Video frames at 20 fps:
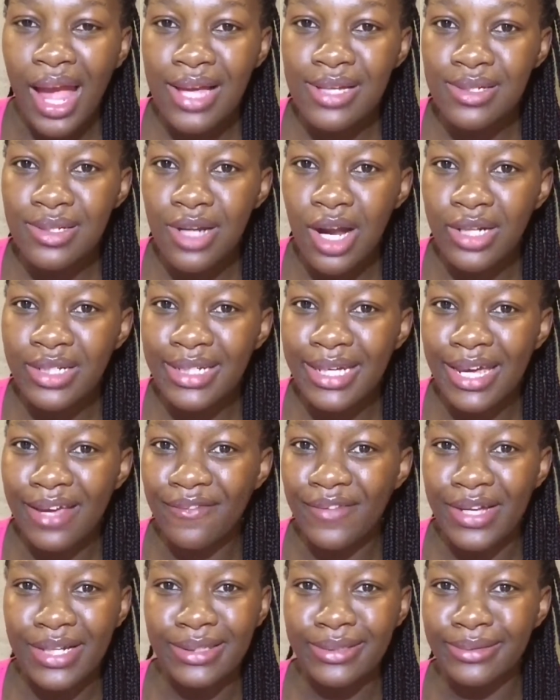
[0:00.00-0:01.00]
is not
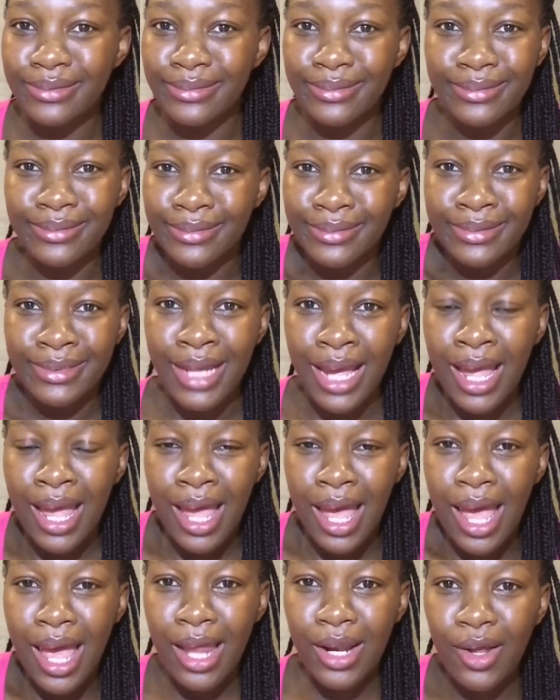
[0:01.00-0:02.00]
given
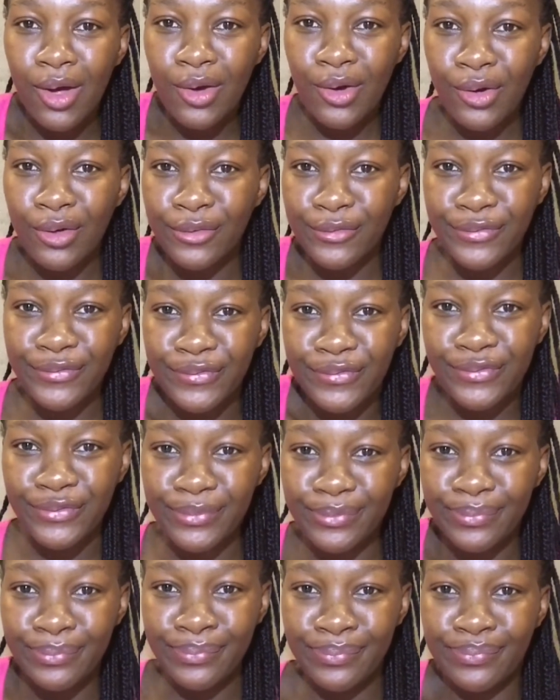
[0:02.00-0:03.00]
a lot of,
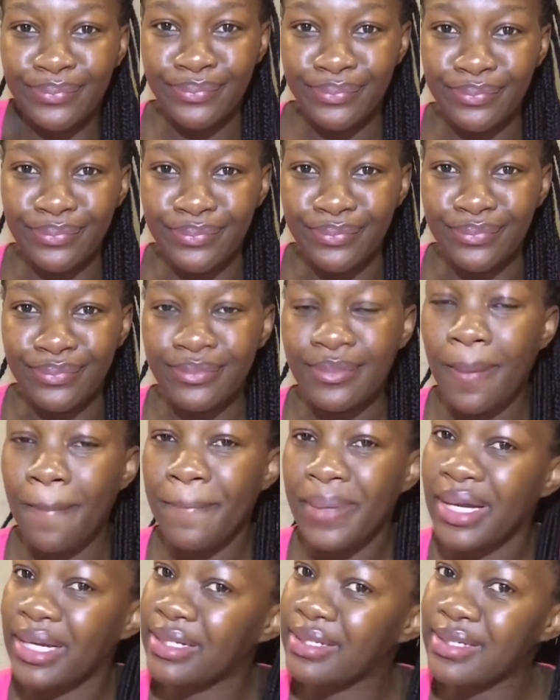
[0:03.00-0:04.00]

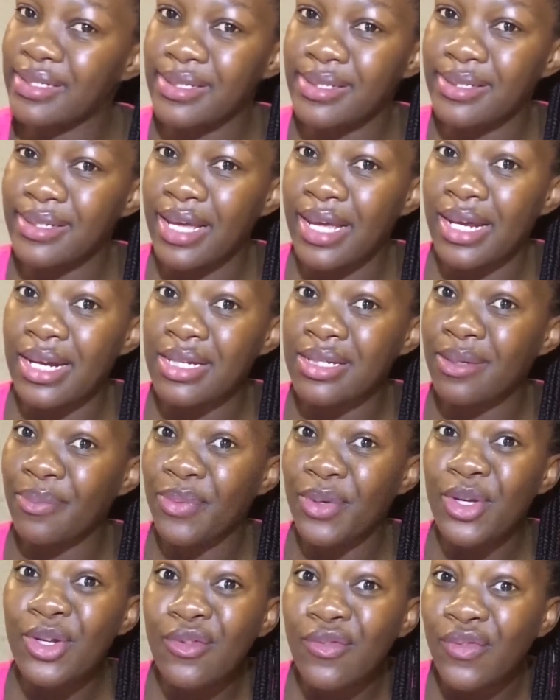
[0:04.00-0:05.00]
but it is a
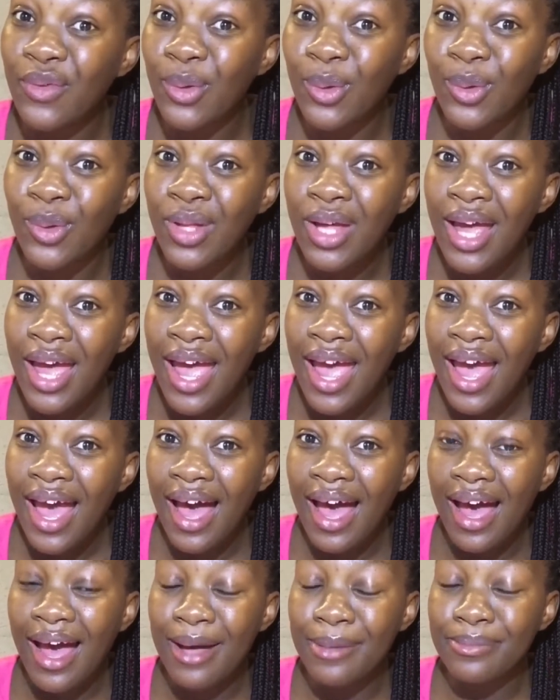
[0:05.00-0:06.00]
beautiful
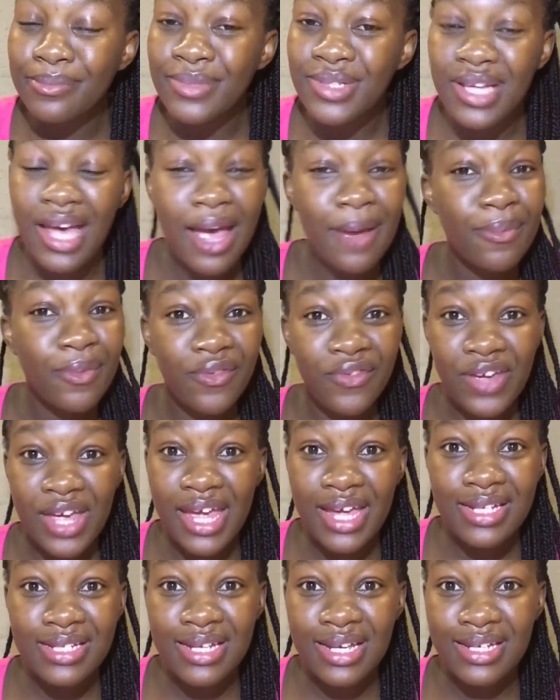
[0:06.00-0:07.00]
type of
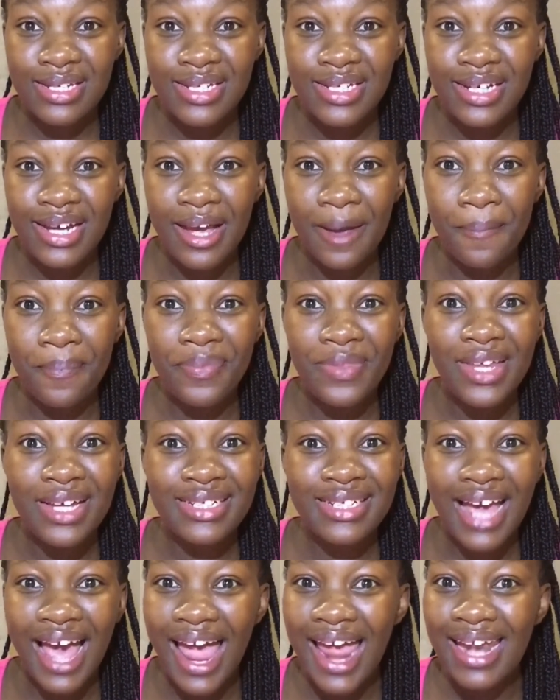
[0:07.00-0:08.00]
hair texture
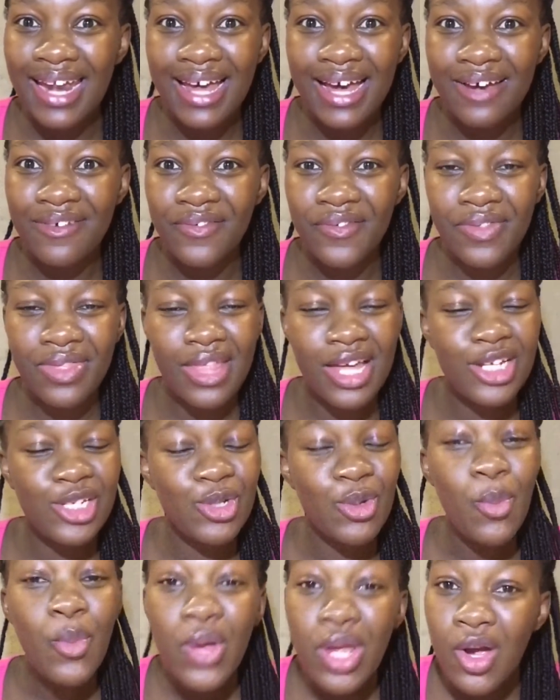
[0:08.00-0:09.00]
that I love,
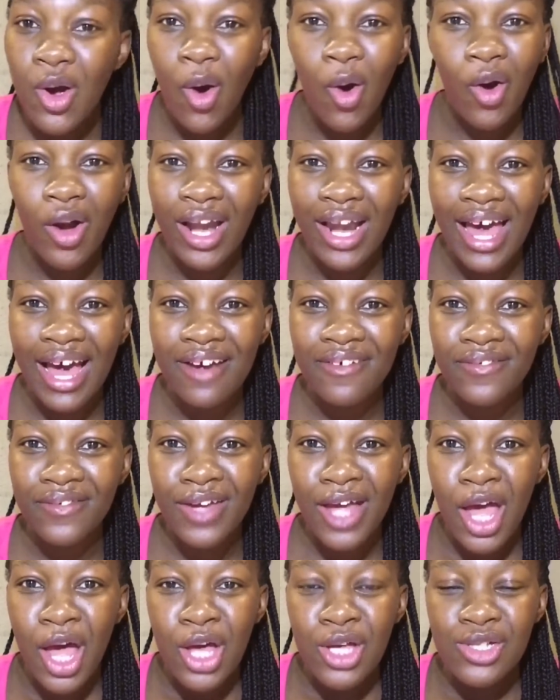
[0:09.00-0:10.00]
that we all love.
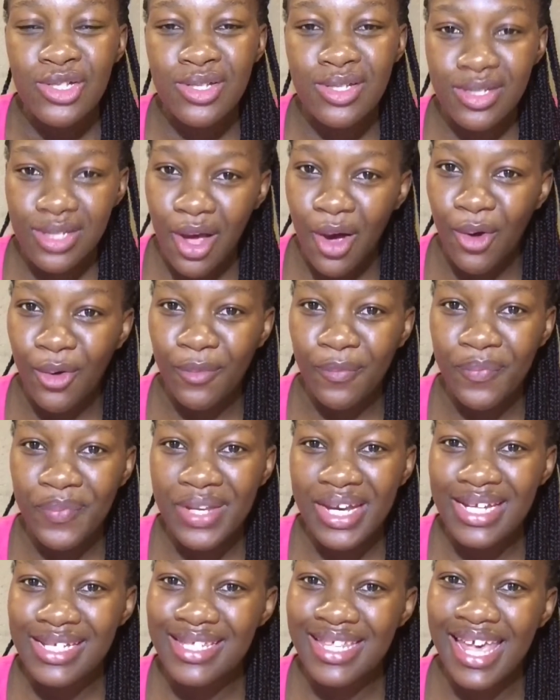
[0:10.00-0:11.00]
So
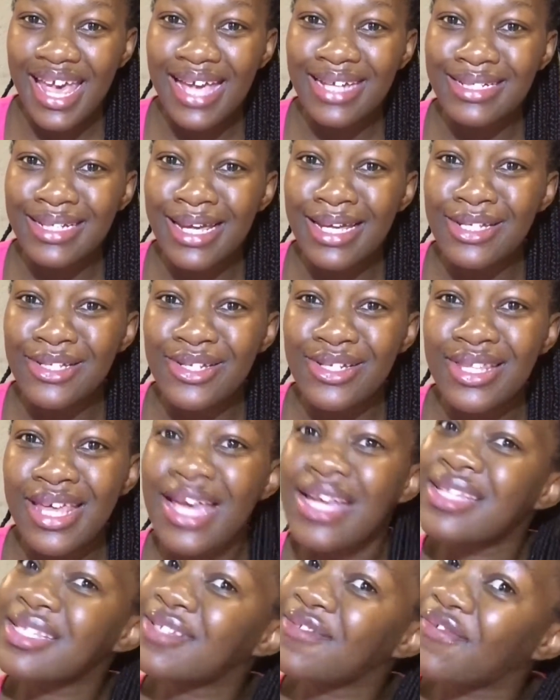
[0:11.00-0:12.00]
let's get into
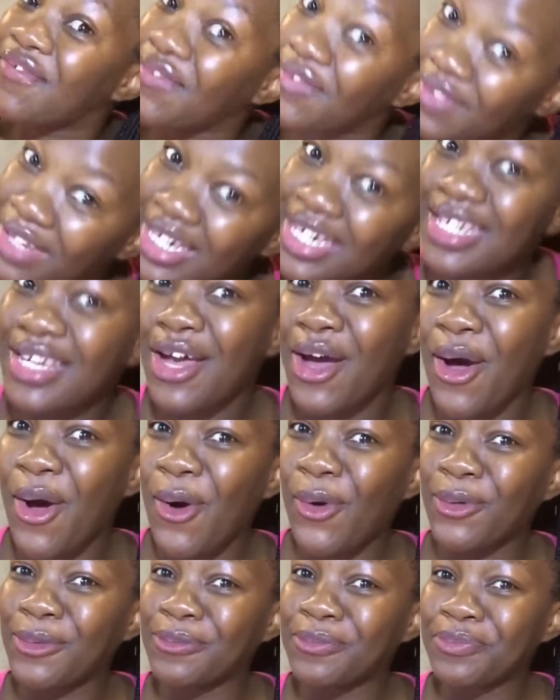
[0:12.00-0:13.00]
today's
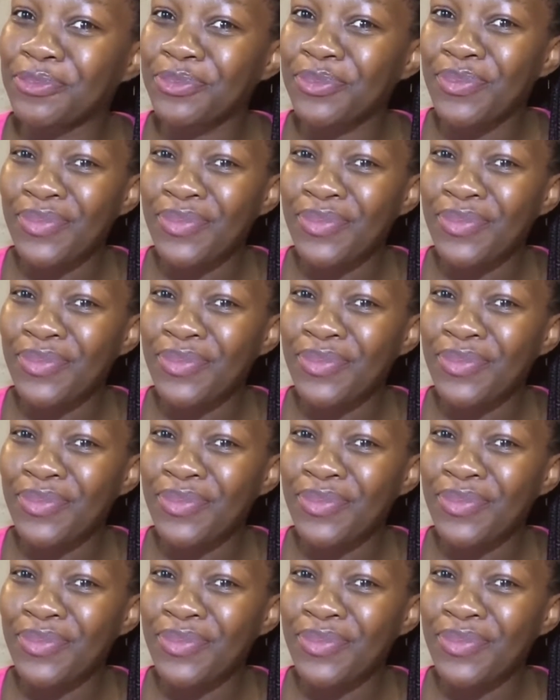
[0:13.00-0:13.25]
video.